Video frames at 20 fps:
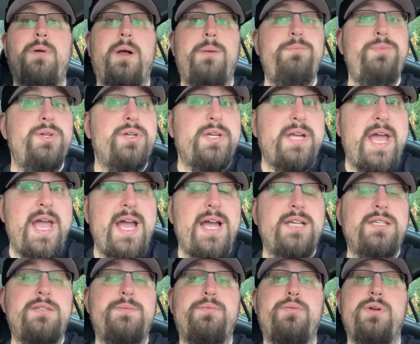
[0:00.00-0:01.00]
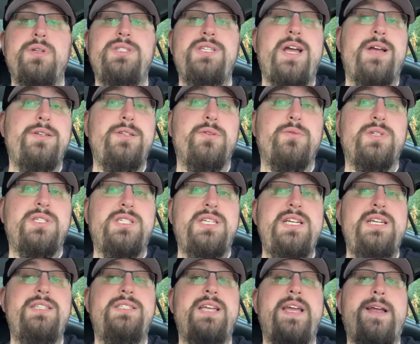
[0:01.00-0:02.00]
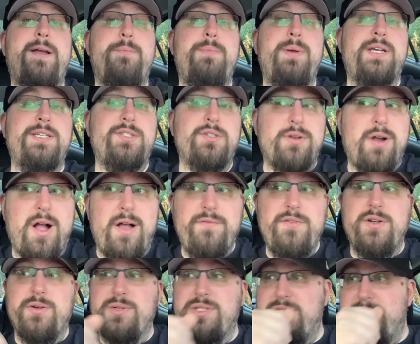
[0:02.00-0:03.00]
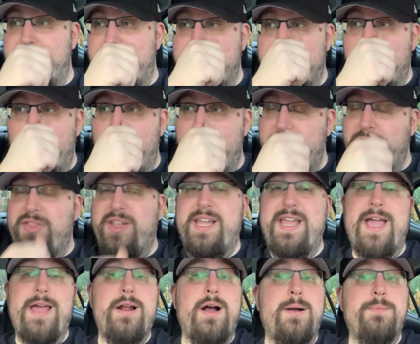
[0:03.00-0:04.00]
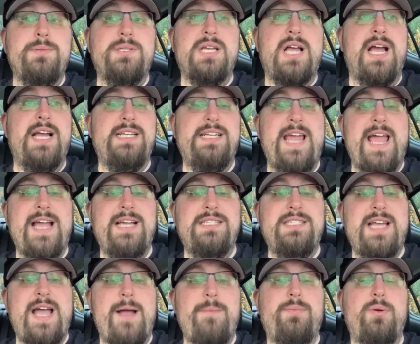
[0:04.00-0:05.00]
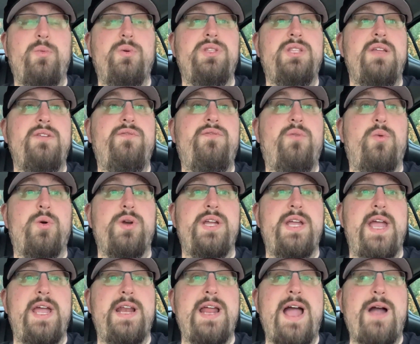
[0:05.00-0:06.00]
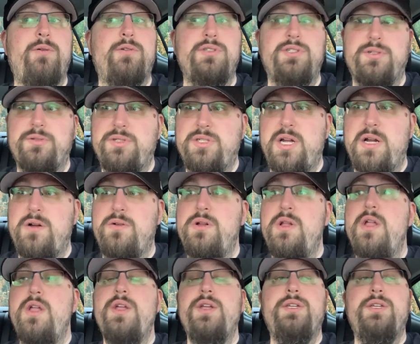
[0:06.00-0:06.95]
pump your gas, print out your receipt, take a picture of your receipt with the Get Upside gas app, and within forty-eight hours or so,